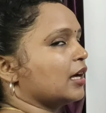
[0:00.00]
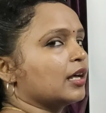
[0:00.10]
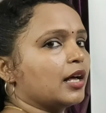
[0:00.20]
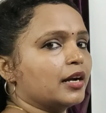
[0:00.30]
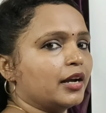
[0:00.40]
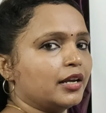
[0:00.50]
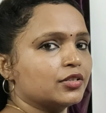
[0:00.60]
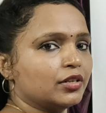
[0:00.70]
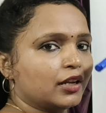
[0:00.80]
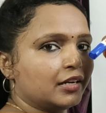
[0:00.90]
are
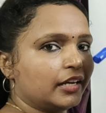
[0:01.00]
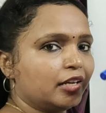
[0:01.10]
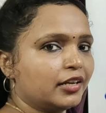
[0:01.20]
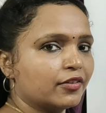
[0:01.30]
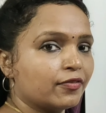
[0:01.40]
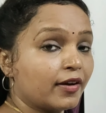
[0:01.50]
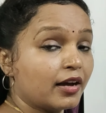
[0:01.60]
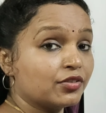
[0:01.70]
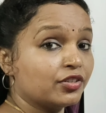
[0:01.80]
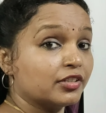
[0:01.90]
arranged in a linear
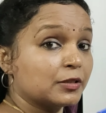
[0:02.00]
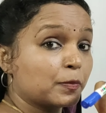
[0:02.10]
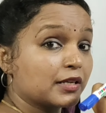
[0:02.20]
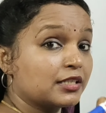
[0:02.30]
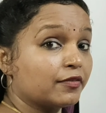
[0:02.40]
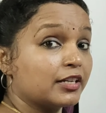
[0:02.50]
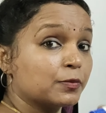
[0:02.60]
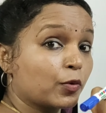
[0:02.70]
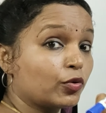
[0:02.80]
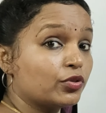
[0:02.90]
fashion in the specific
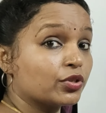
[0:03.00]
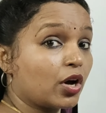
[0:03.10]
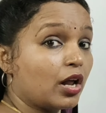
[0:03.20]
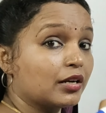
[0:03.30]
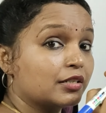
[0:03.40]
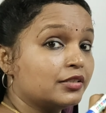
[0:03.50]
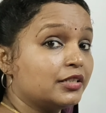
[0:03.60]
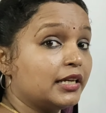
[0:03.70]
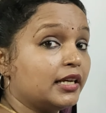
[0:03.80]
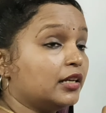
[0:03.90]
spots called
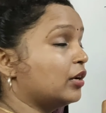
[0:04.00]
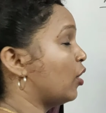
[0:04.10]
gene